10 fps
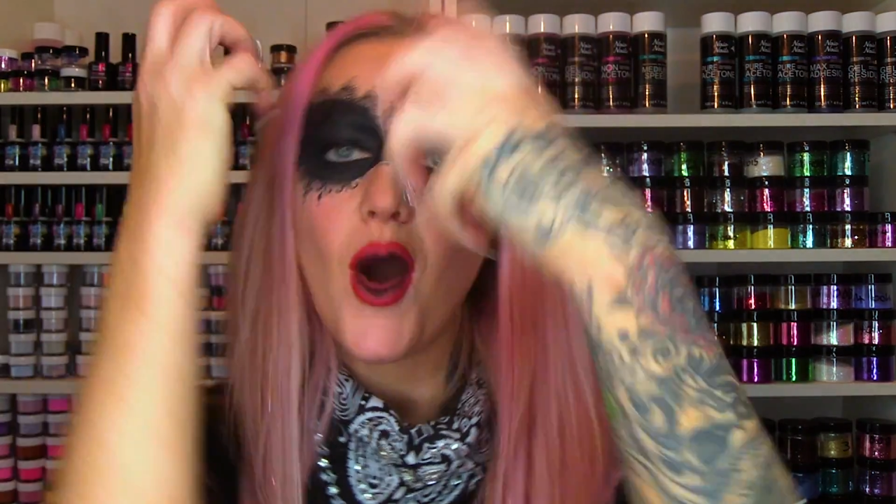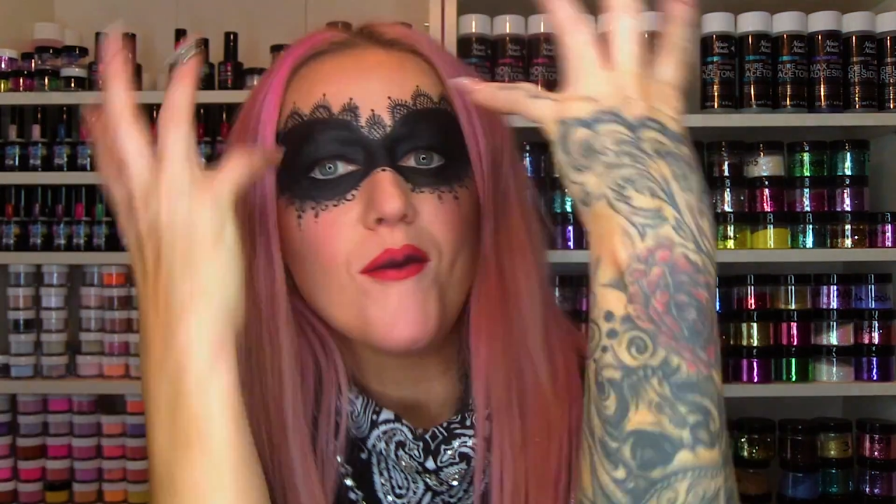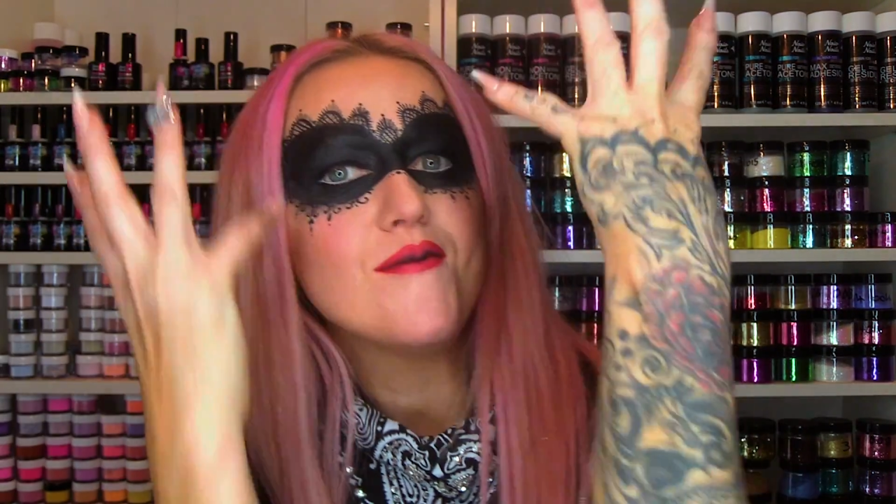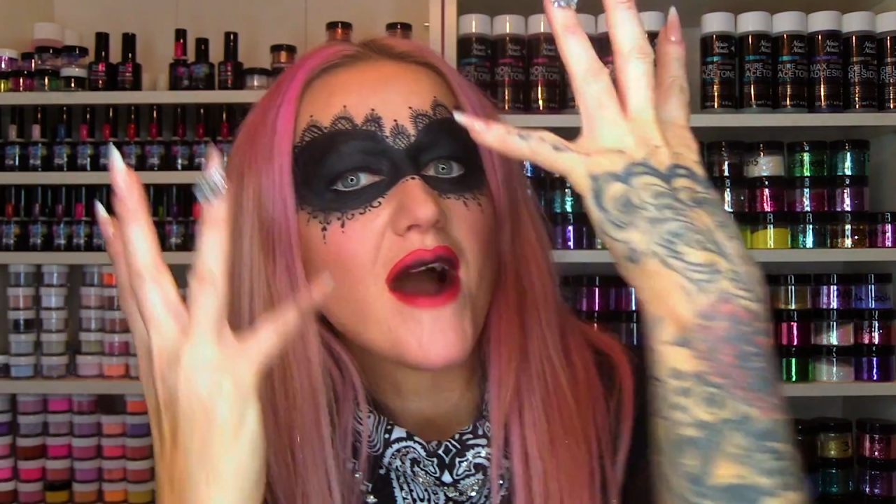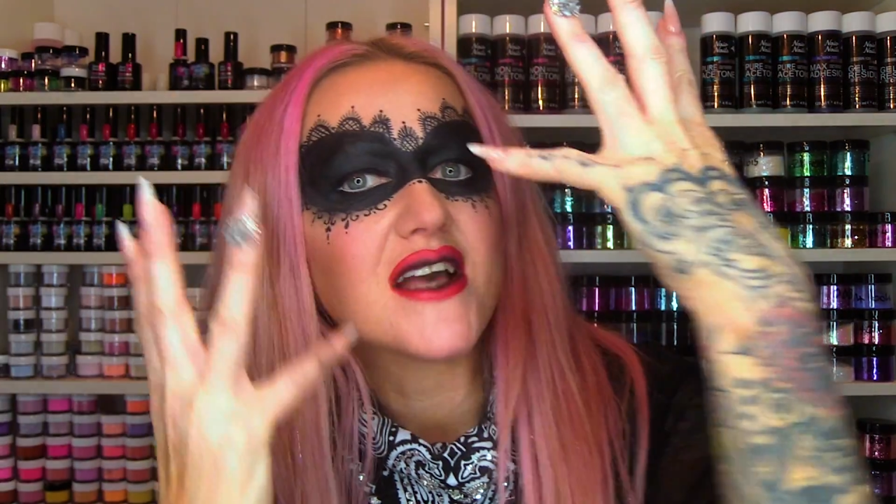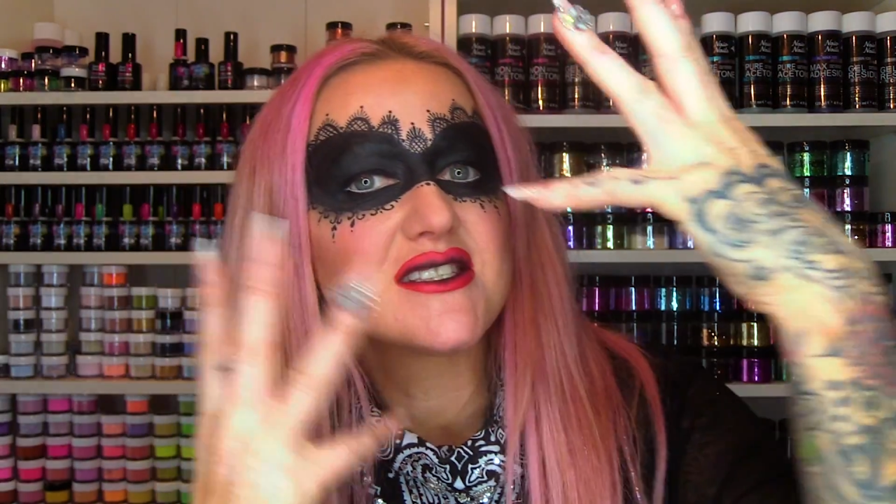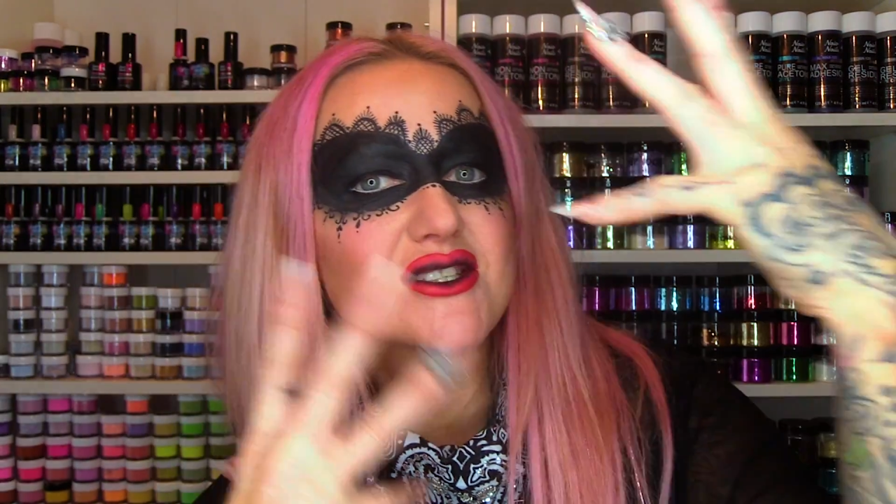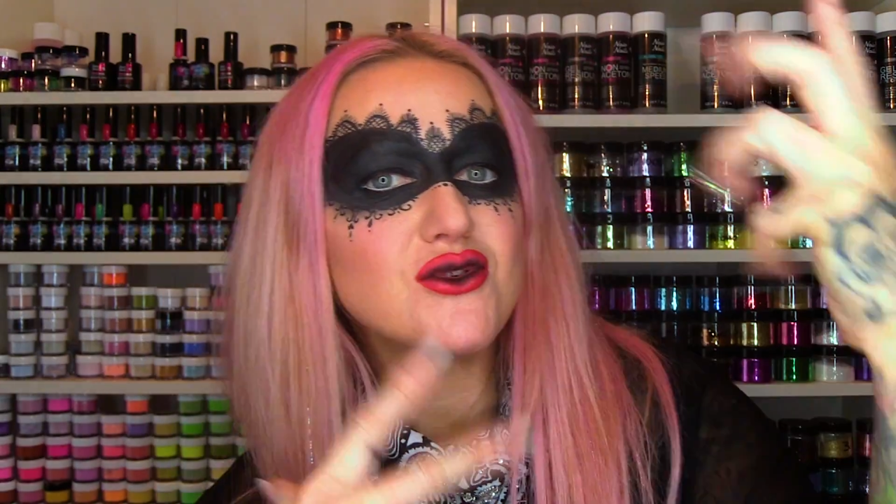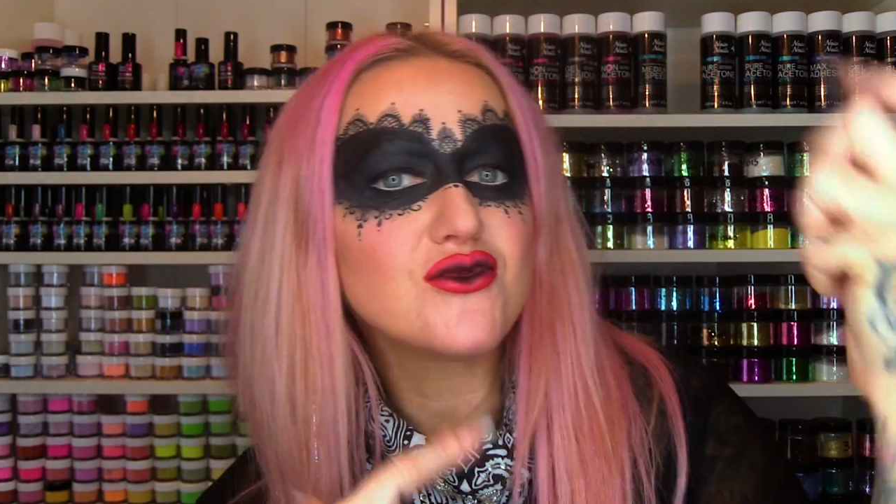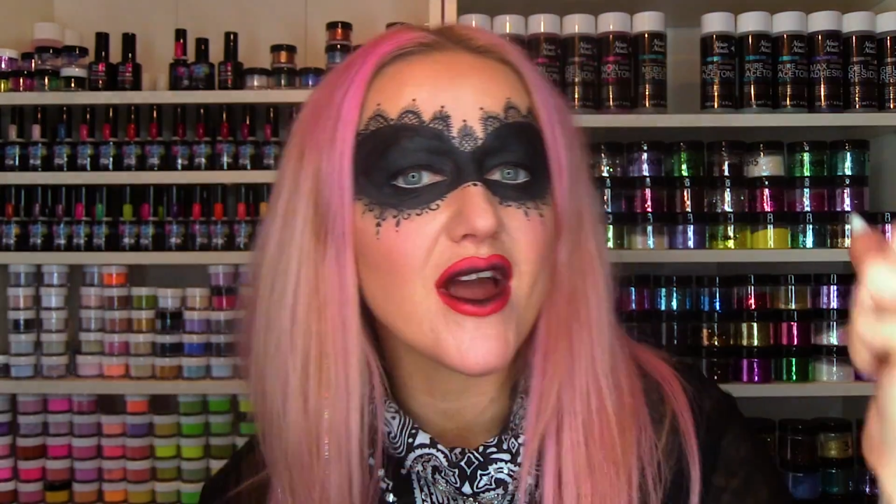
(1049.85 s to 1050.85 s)

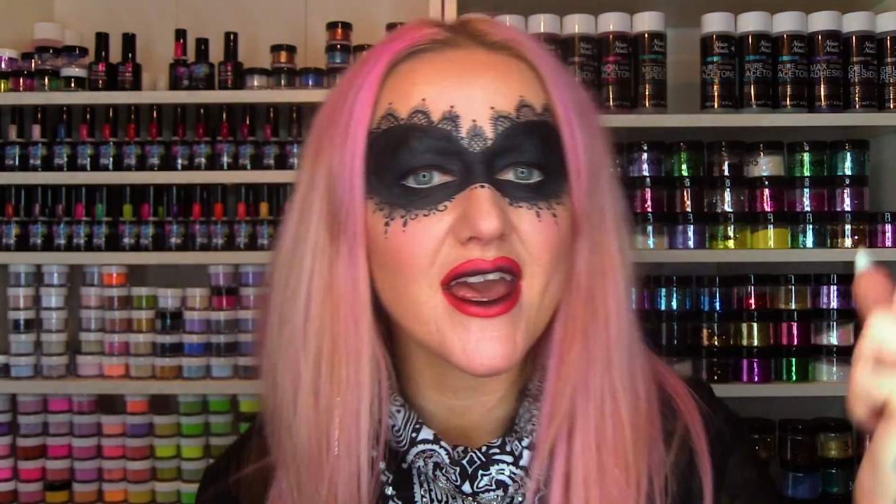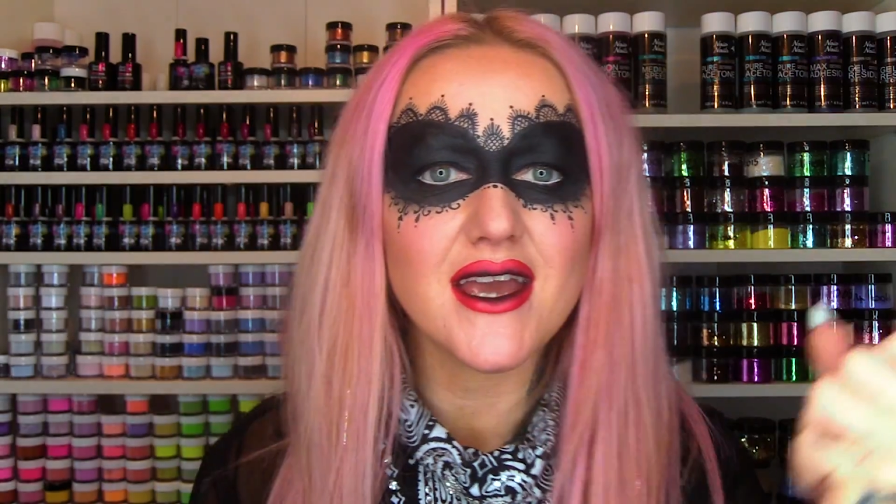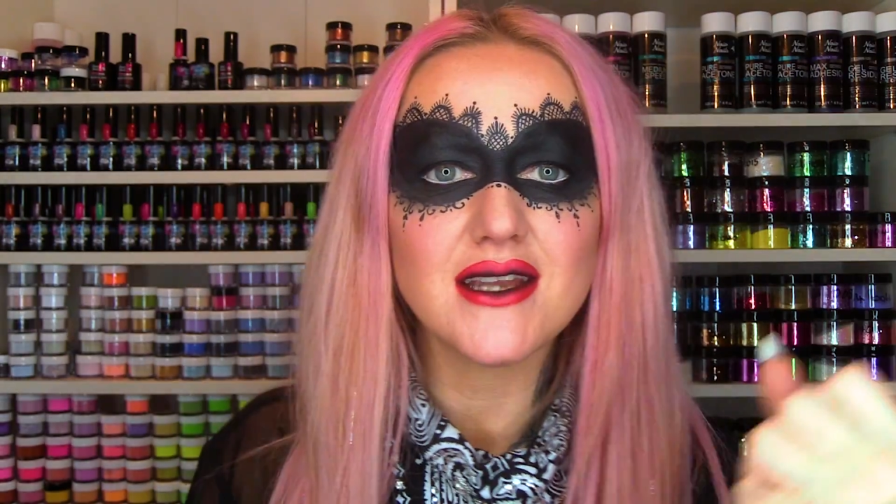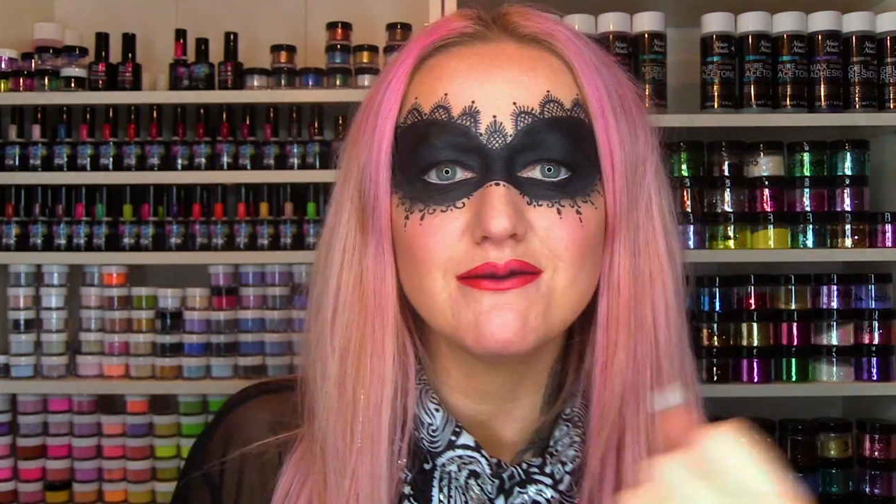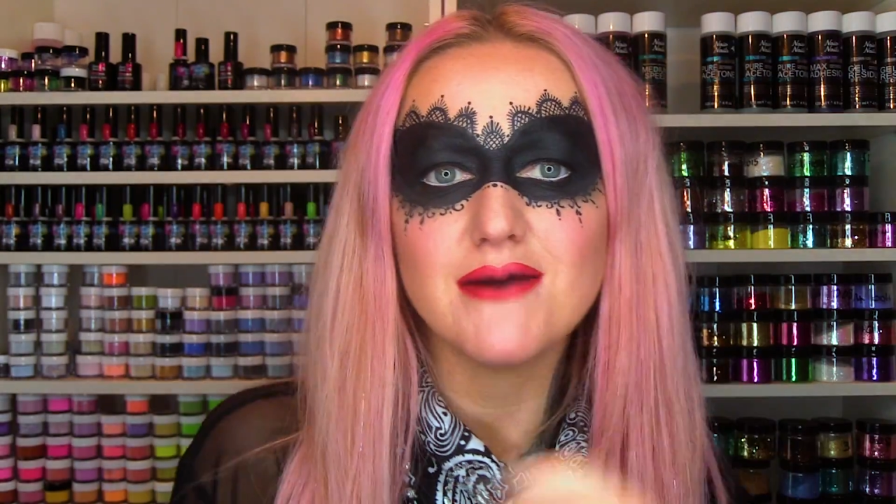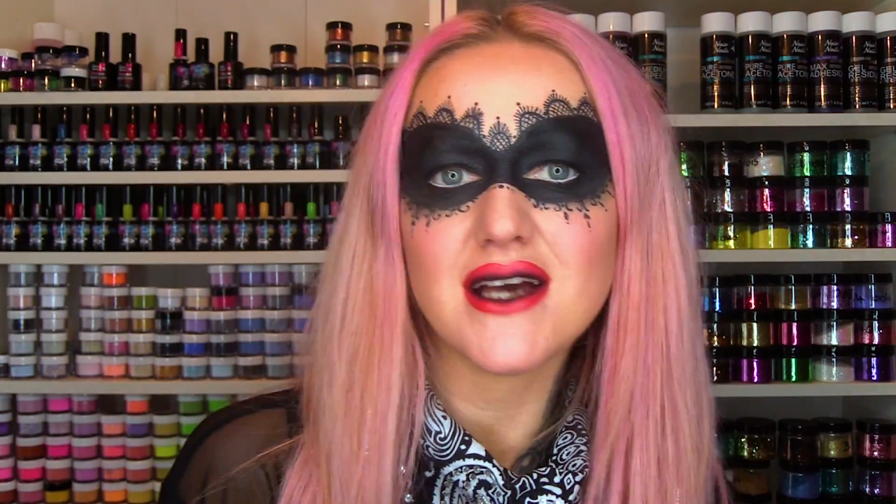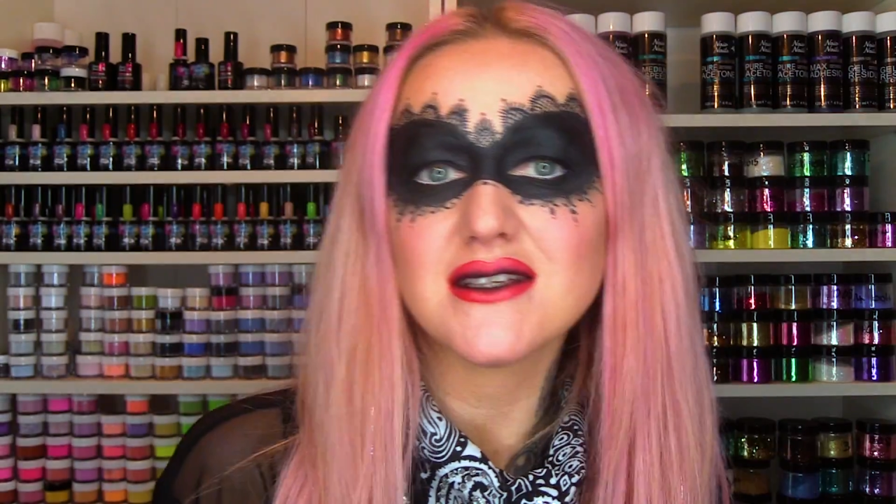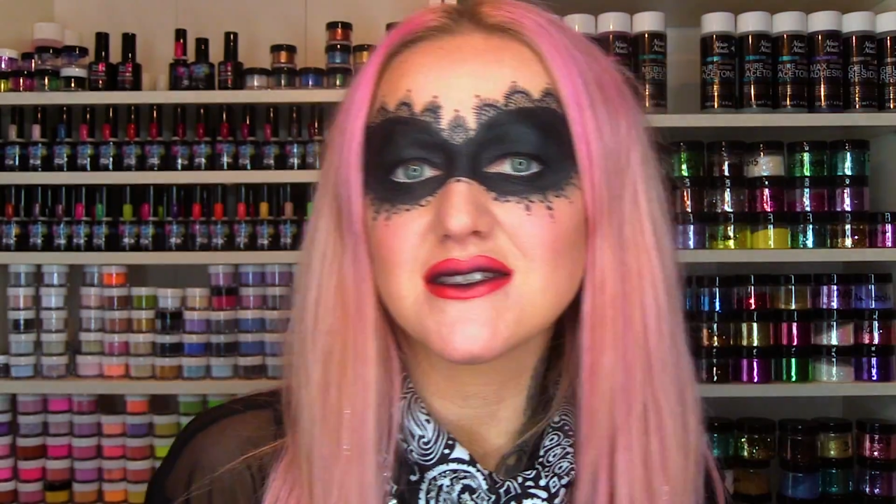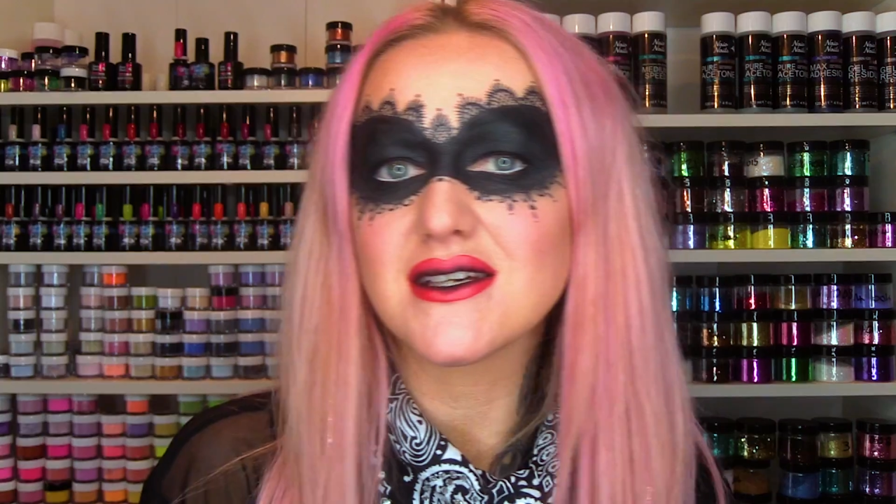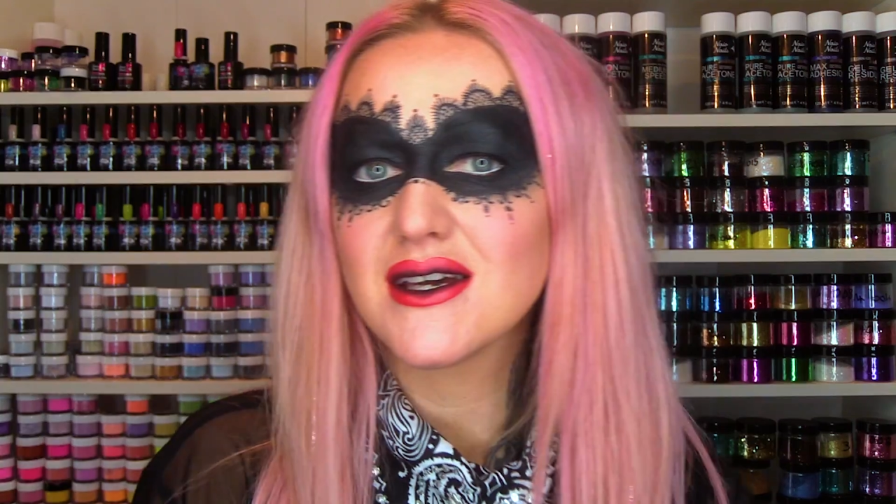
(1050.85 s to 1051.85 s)
masquerade
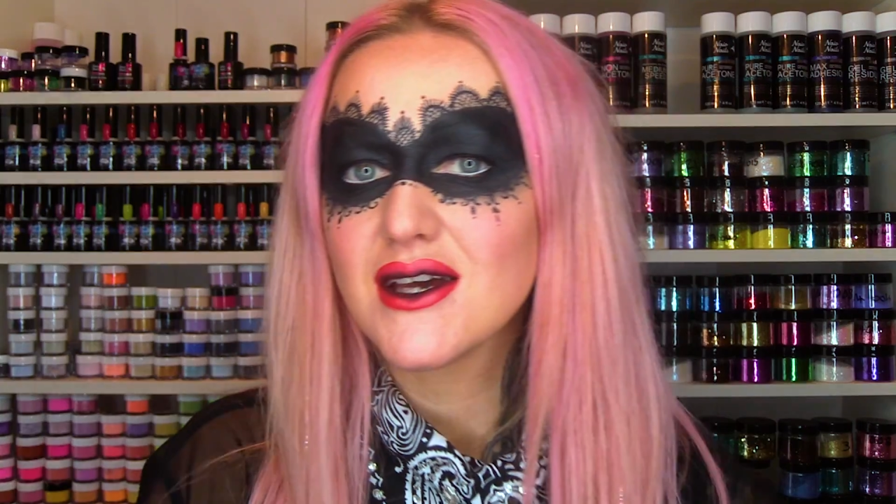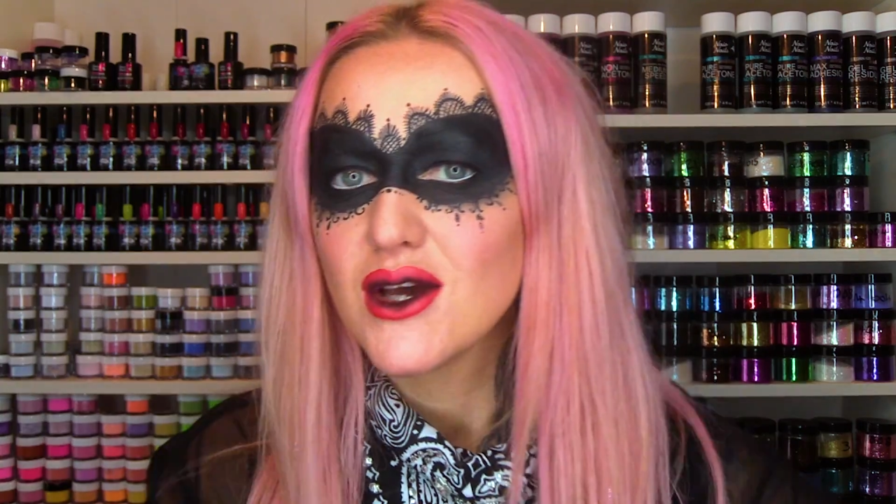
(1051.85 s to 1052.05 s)
mask